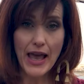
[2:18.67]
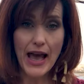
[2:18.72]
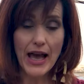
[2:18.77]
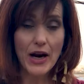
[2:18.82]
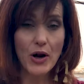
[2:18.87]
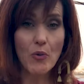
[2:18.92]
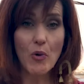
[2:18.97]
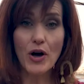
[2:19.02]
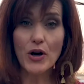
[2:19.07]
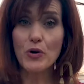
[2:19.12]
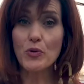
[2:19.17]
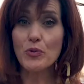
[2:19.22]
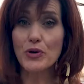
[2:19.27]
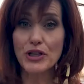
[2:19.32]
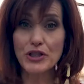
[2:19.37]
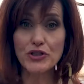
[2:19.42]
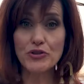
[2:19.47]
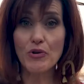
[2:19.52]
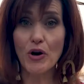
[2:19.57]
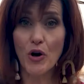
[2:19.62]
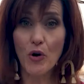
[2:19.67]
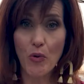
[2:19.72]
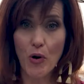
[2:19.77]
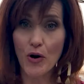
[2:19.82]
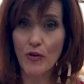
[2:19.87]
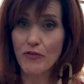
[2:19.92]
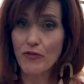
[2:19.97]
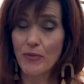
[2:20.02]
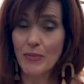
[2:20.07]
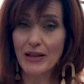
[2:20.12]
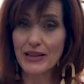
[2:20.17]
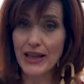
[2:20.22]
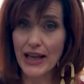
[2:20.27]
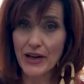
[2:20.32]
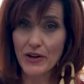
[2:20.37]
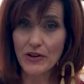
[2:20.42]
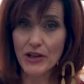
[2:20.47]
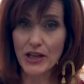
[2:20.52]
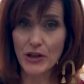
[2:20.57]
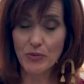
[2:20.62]
And I want to read you a quote from a
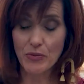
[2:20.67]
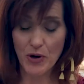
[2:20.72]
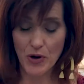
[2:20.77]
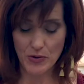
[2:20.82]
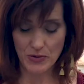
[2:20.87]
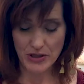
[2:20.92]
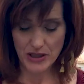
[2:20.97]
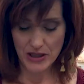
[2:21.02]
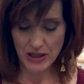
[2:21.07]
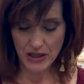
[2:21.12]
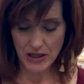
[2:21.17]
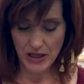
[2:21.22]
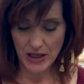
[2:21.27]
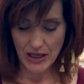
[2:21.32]
letter he wrote.